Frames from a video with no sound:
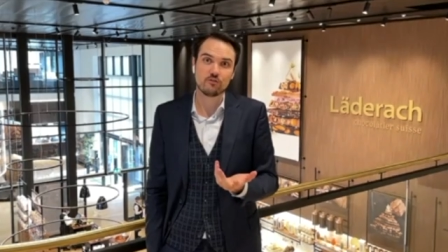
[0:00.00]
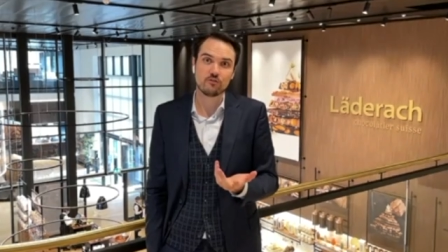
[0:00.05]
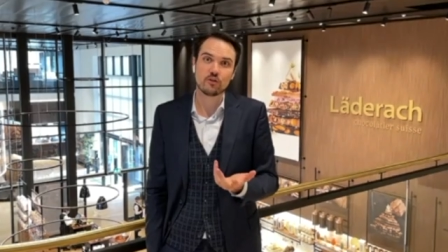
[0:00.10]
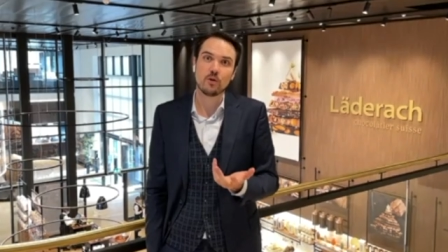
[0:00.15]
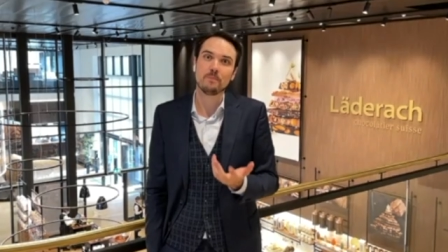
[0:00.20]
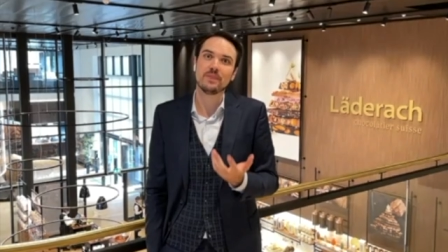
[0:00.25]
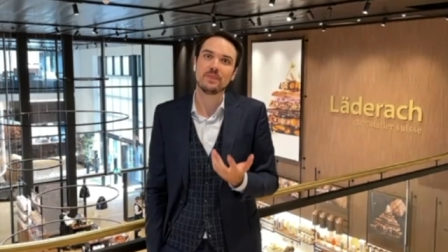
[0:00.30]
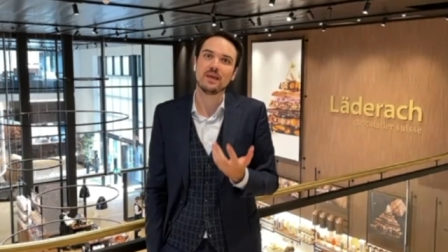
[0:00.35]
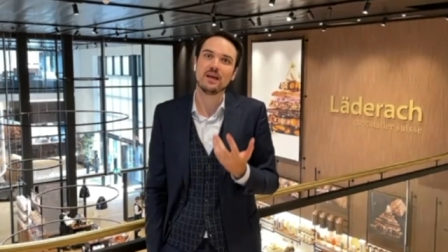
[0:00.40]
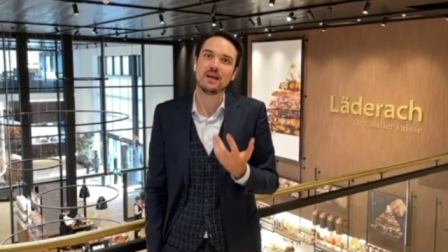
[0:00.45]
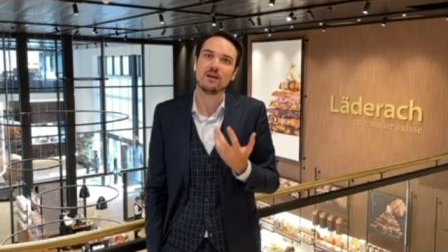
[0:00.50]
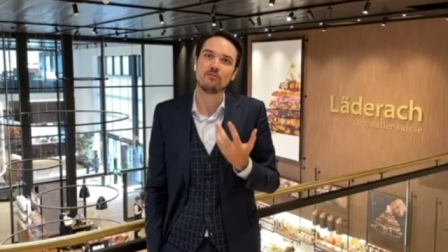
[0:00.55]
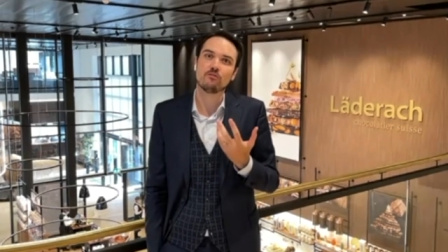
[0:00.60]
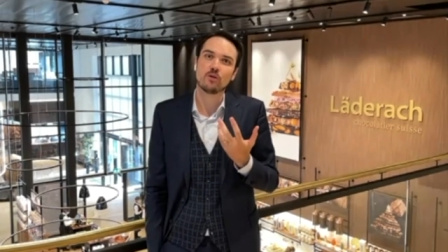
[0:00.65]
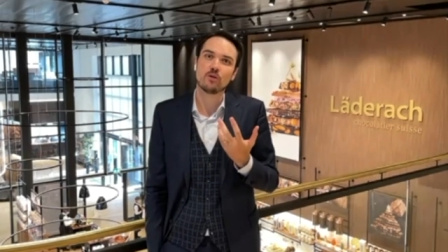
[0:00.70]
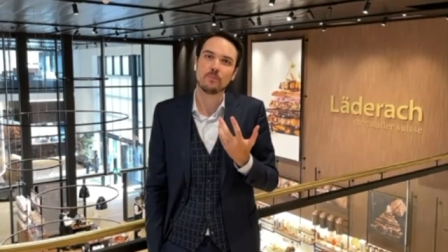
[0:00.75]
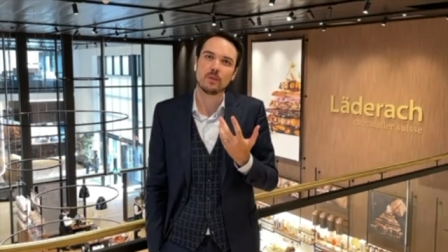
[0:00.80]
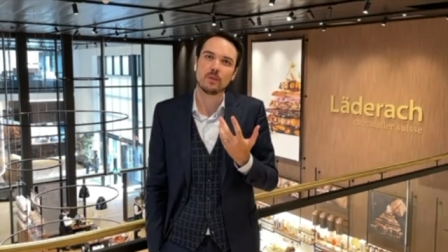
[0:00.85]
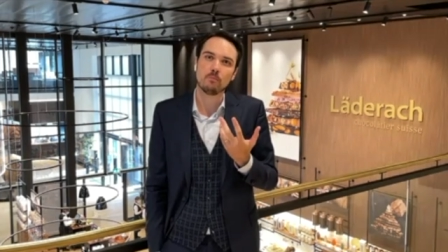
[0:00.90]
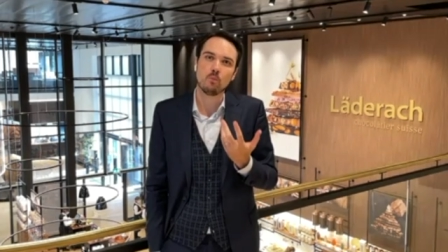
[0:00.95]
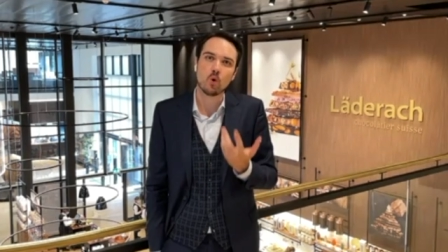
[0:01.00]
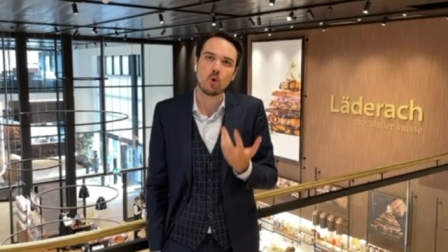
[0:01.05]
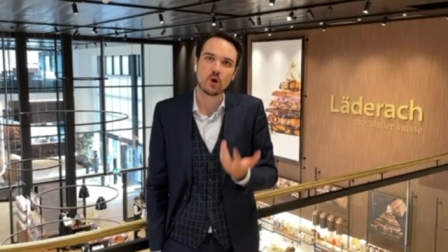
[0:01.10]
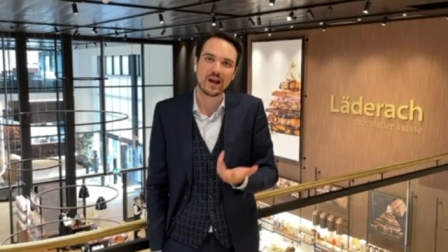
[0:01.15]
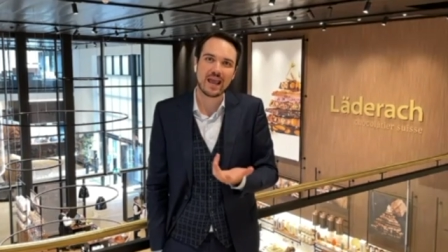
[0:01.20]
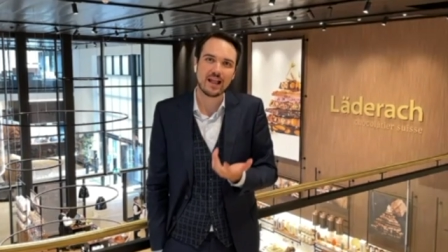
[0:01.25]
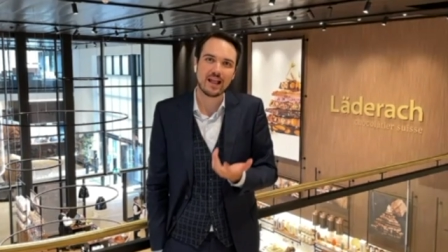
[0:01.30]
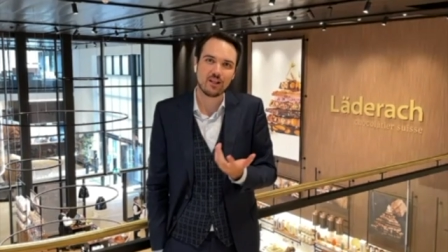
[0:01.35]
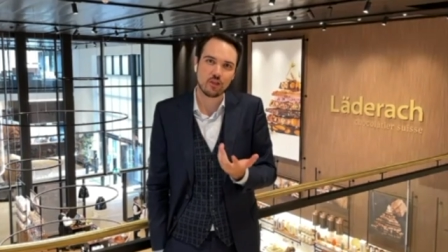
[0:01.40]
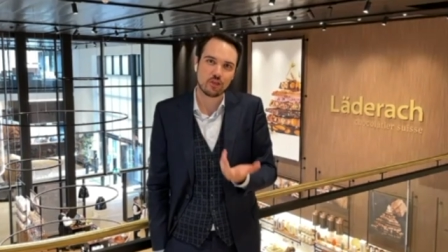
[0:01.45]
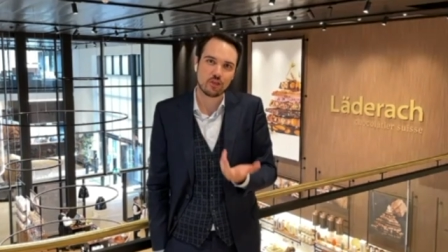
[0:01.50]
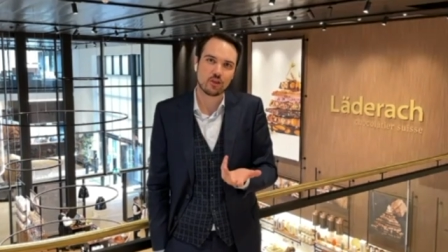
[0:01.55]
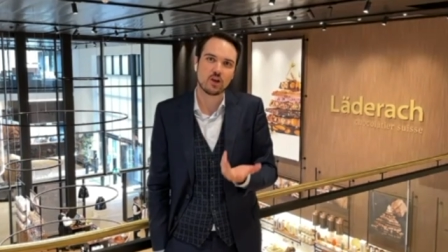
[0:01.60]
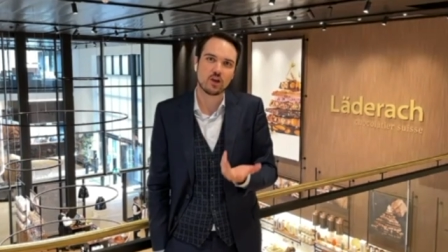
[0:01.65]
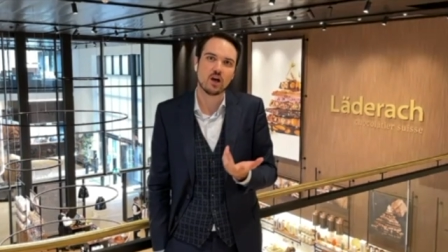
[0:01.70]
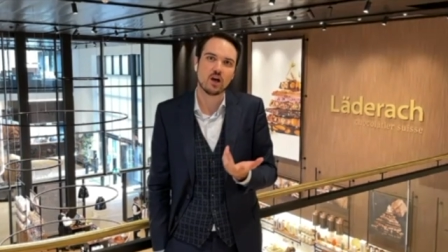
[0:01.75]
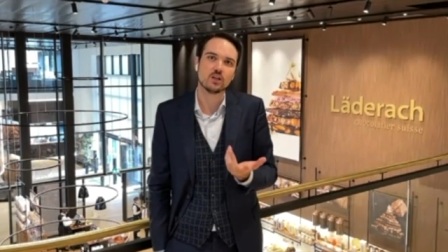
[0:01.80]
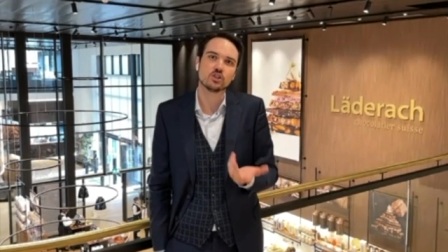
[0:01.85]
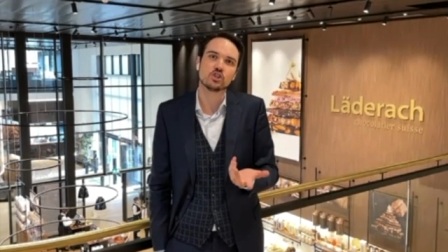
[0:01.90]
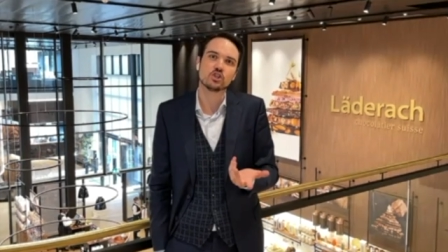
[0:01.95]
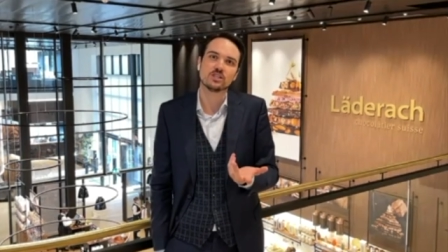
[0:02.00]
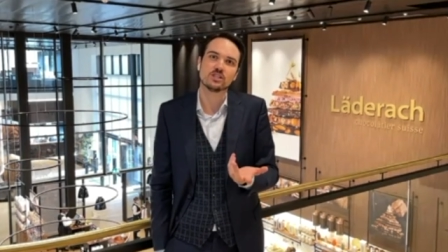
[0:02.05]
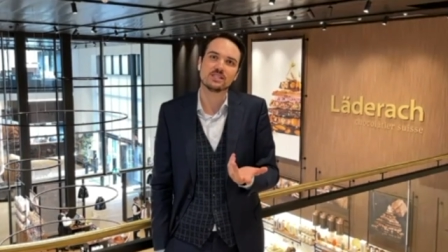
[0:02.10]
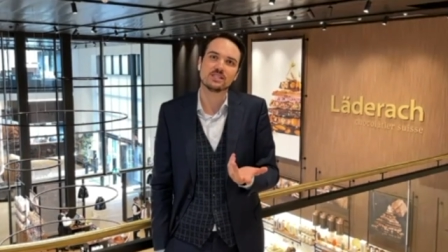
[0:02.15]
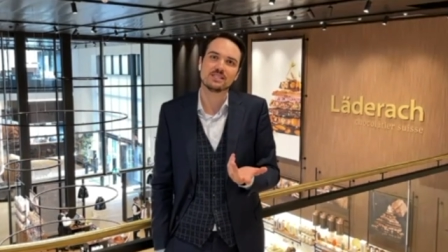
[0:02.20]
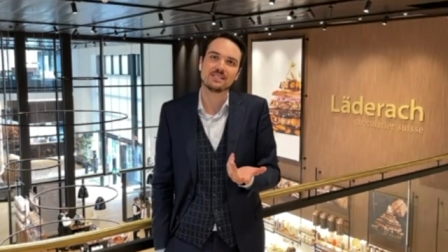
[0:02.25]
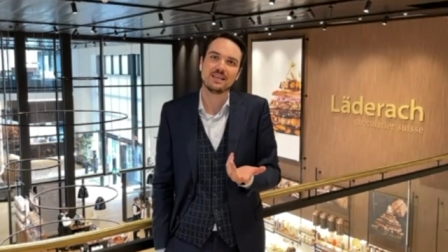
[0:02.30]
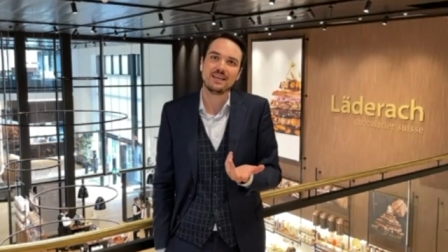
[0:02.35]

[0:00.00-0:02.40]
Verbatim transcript: from the from the more health conscious